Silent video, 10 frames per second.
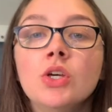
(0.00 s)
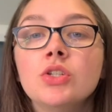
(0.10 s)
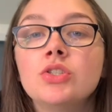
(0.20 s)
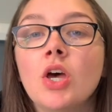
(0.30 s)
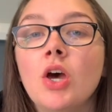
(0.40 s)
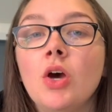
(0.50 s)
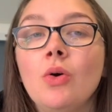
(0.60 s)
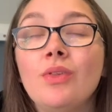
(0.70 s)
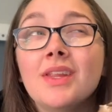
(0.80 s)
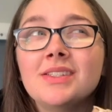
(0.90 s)

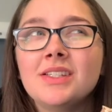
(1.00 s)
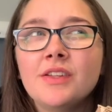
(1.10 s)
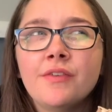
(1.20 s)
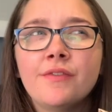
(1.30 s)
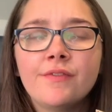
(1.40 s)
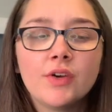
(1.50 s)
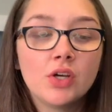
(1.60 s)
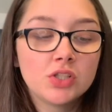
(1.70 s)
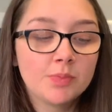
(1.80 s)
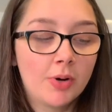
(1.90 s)
So this is the
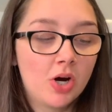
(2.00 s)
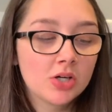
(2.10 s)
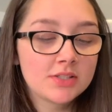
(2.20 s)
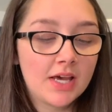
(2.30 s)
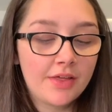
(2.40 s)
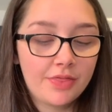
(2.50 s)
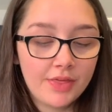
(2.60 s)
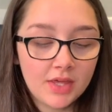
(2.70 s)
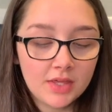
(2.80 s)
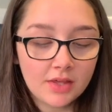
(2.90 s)
first box. I
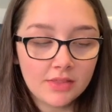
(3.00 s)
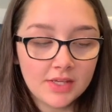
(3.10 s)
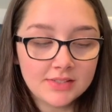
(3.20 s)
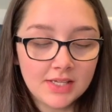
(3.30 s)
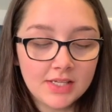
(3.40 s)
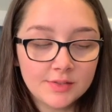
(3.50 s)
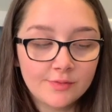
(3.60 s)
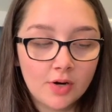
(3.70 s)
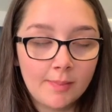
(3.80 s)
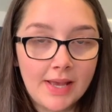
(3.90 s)
think this is
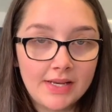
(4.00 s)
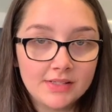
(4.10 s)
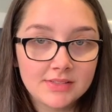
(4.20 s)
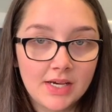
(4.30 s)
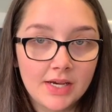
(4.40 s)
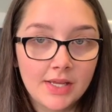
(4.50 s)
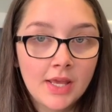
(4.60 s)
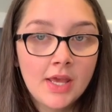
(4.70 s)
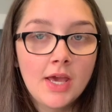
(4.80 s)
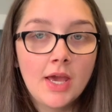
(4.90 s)
from NSI.
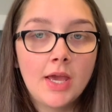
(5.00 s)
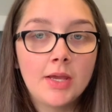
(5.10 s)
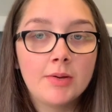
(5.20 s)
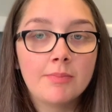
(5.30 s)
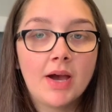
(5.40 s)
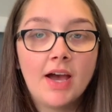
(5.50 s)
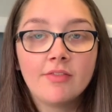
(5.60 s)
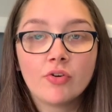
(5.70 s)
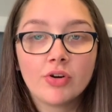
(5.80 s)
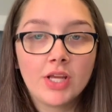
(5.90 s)
I
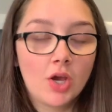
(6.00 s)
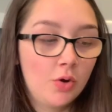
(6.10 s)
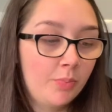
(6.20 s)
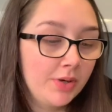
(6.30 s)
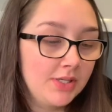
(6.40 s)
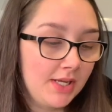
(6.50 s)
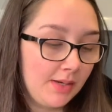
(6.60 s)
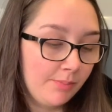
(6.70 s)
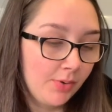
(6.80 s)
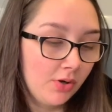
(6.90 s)
have already opened
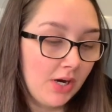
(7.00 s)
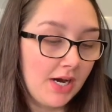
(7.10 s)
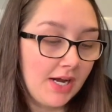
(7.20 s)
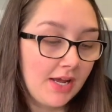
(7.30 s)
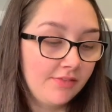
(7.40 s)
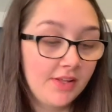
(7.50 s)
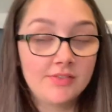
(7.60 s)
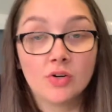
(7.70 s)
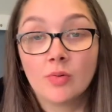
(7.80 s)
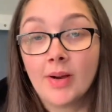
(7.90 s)
it, but I have left
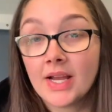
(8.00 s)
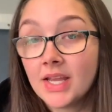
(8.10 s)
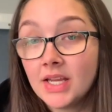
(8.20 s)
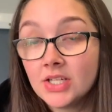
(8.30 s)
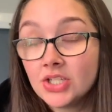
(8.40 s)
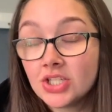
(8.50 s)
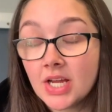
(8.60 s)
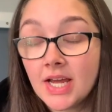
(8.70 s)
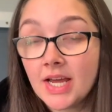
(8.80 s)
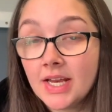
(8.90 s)
it all packaged
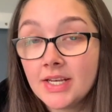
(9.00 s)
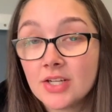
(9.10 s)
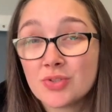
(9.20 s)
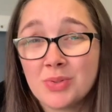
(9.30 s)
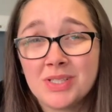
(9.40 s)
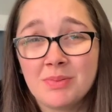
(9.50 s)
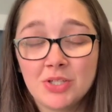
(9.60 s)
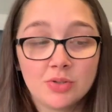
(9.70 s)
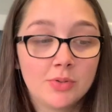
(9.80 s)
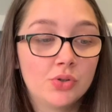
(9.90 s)
and I just wanted to make
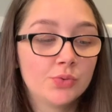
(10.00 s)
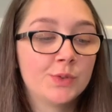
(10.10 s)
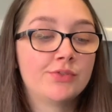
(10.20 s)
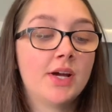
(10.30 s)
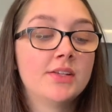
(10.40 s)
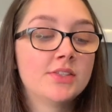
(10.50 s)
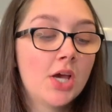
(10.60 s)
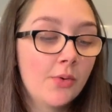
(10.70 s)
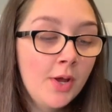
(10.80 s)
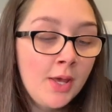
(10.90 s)
sure my order was right.
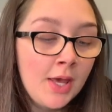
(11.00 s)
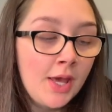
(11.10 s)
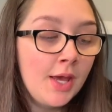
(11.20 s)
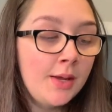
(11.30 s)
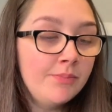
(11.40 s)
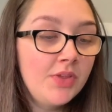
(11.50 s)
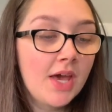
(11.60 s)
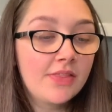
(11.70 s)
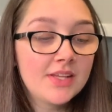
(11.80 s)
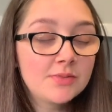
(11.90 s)
So
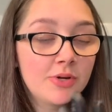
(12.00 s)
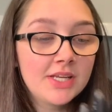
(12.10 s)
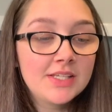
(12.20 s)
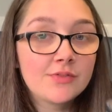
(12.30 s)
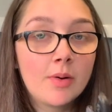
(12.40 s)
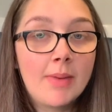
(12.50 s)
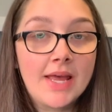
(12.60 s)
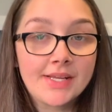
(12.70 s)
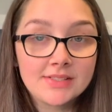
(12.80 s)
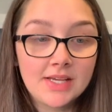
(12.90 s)
yeah, this one is from
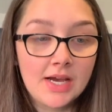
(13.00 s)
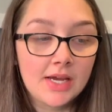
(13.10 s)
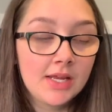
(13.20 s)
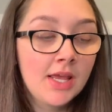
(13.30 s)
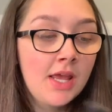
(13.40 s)
NSI.